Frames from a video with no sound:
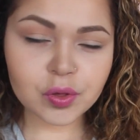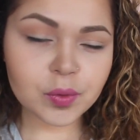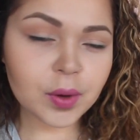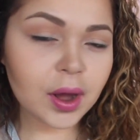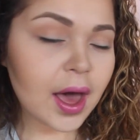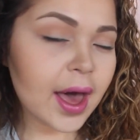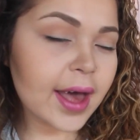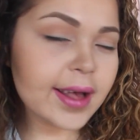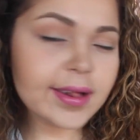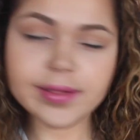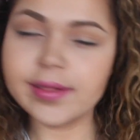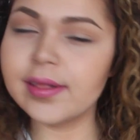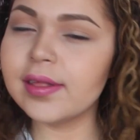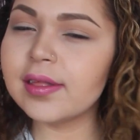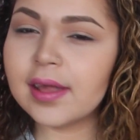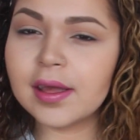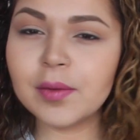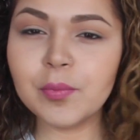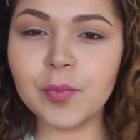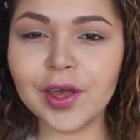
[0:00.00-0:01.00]
to our eyes the
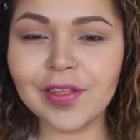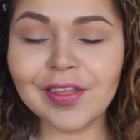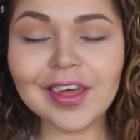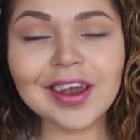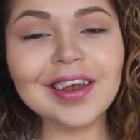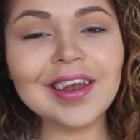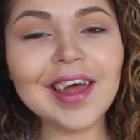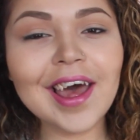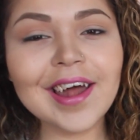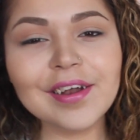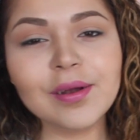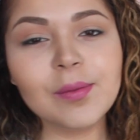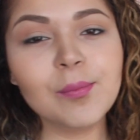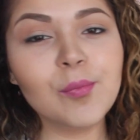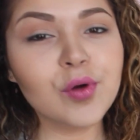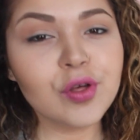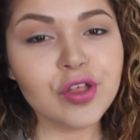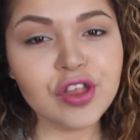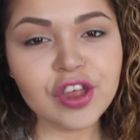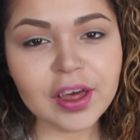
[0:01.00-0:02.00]
same way that it added
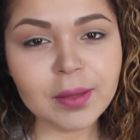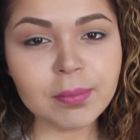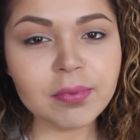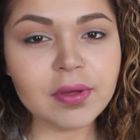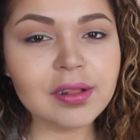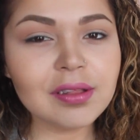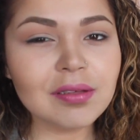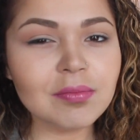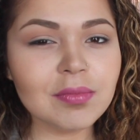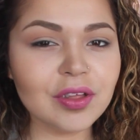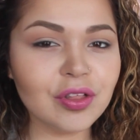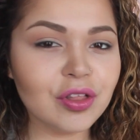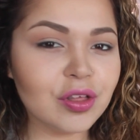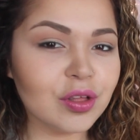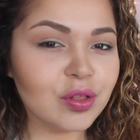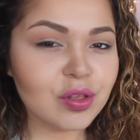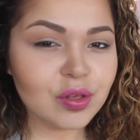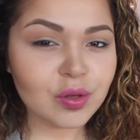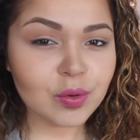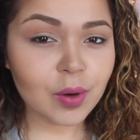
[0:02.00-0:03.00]
more shape and
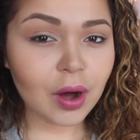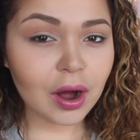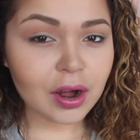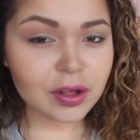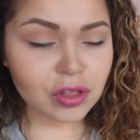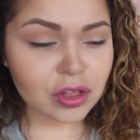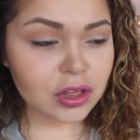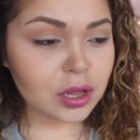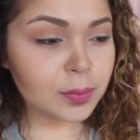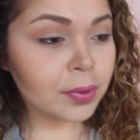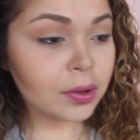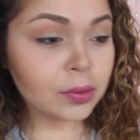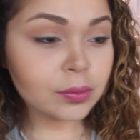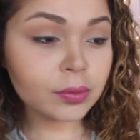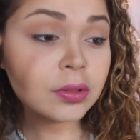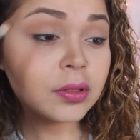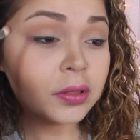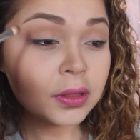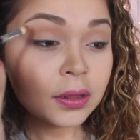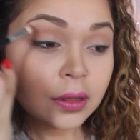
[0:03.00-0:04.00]
dimension to our
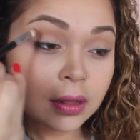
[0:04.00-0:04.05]
cheekbone.